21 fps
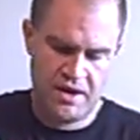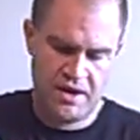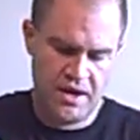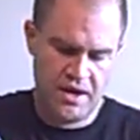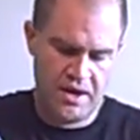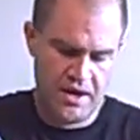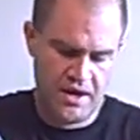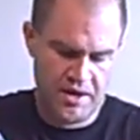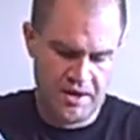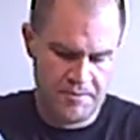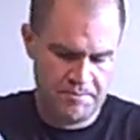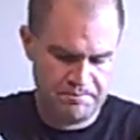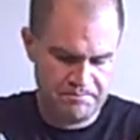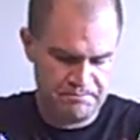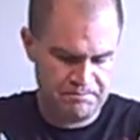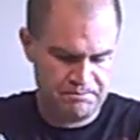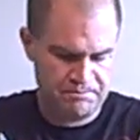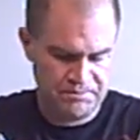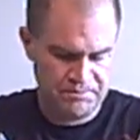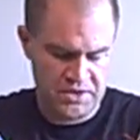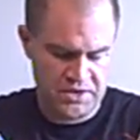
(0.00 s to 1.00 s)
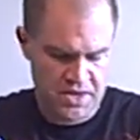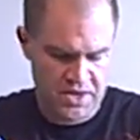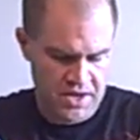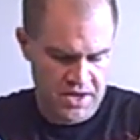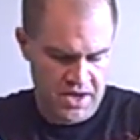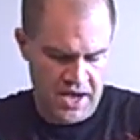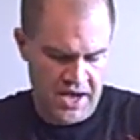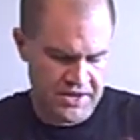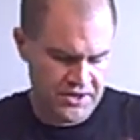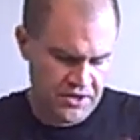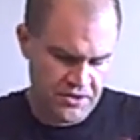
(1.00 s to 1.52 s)
Um,
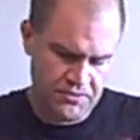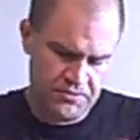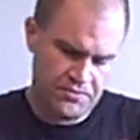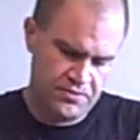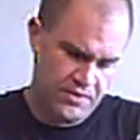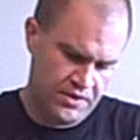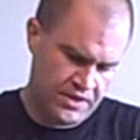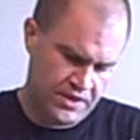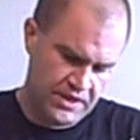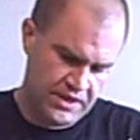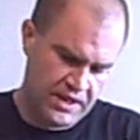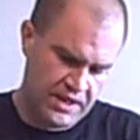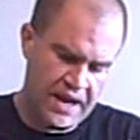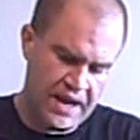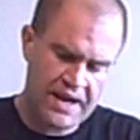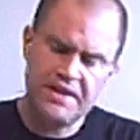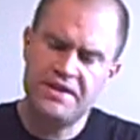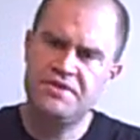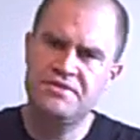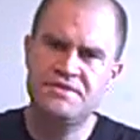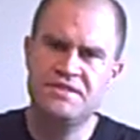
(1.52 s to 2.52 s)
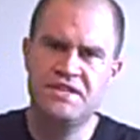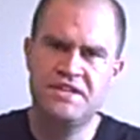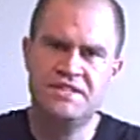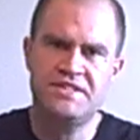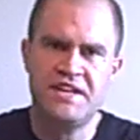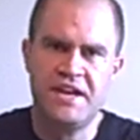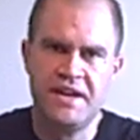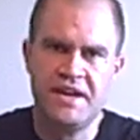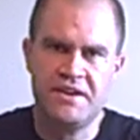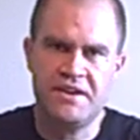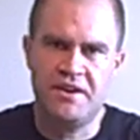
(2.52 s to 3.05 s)
I don't really like using
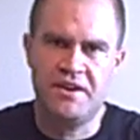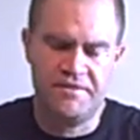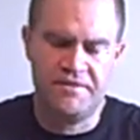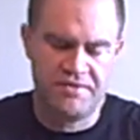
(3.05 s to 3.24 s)
a tank